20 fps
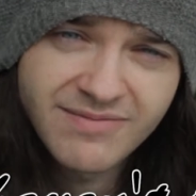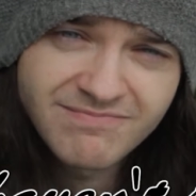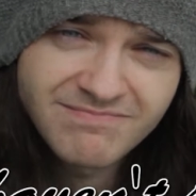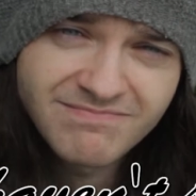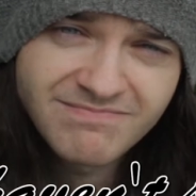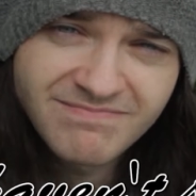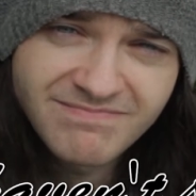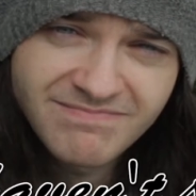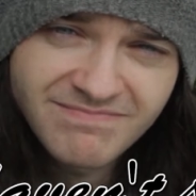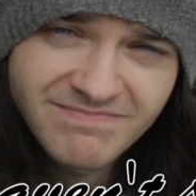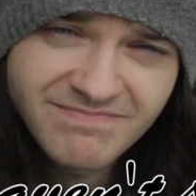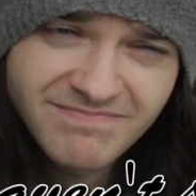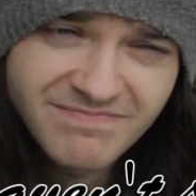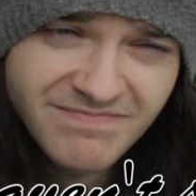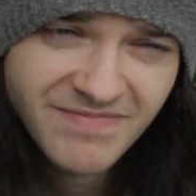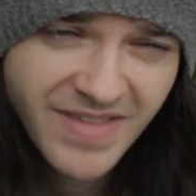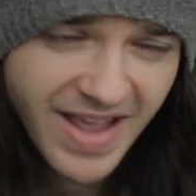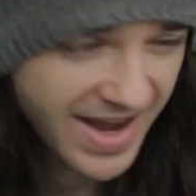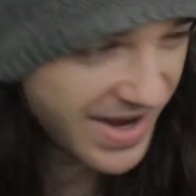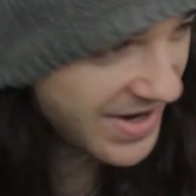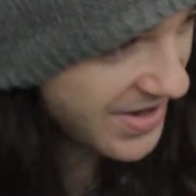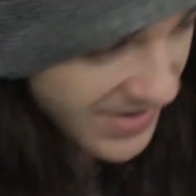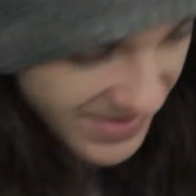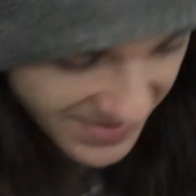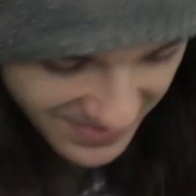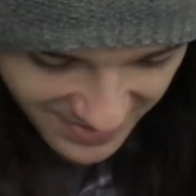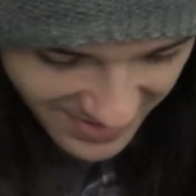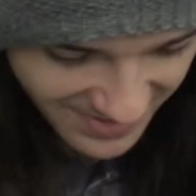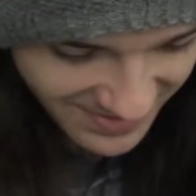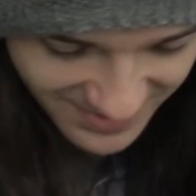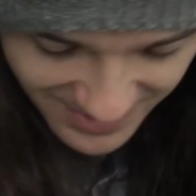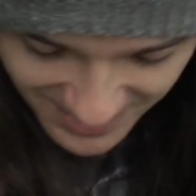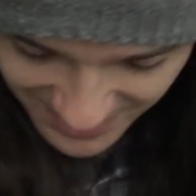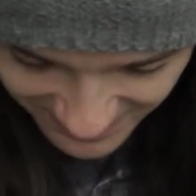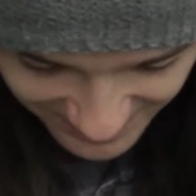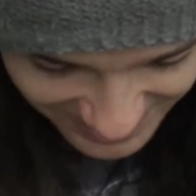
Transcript: And I know it sounds